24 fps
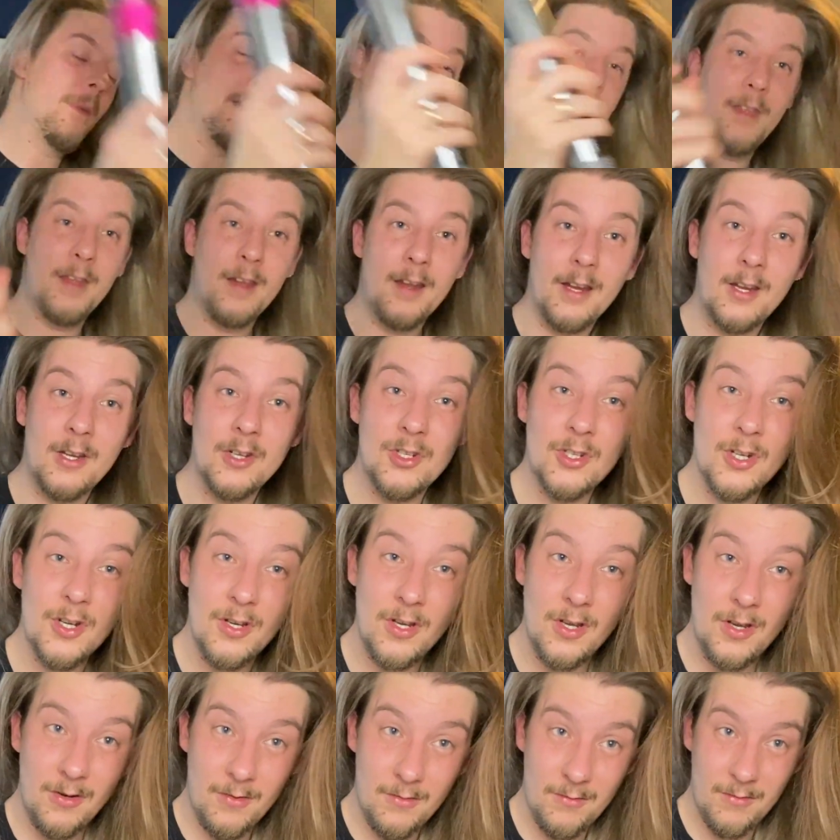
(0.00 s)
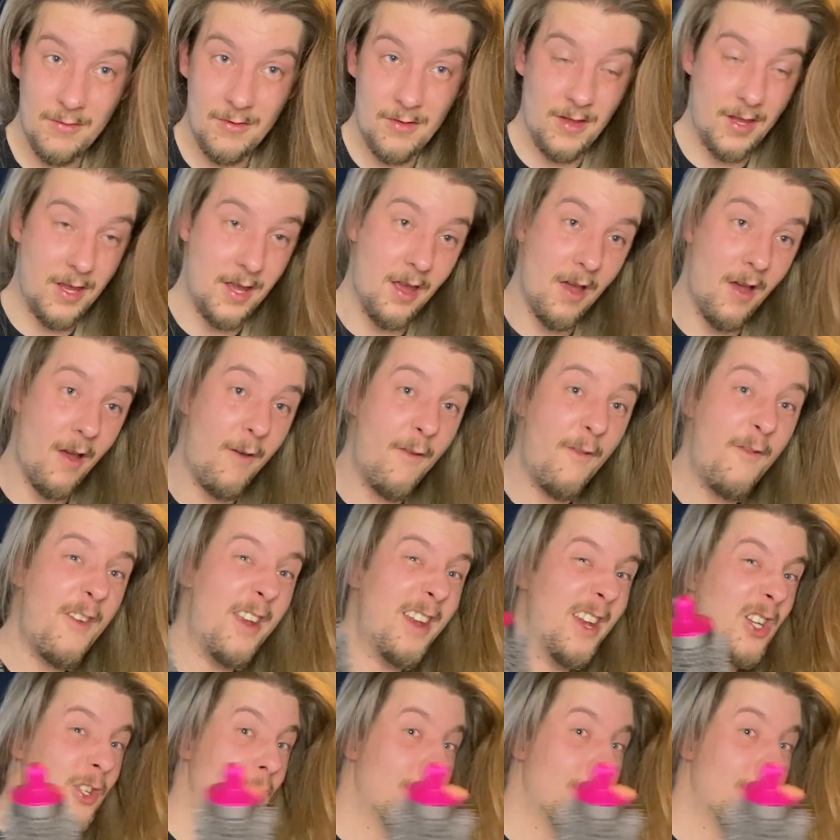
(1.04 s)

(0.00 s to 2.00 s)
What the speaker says: then I can show you the finished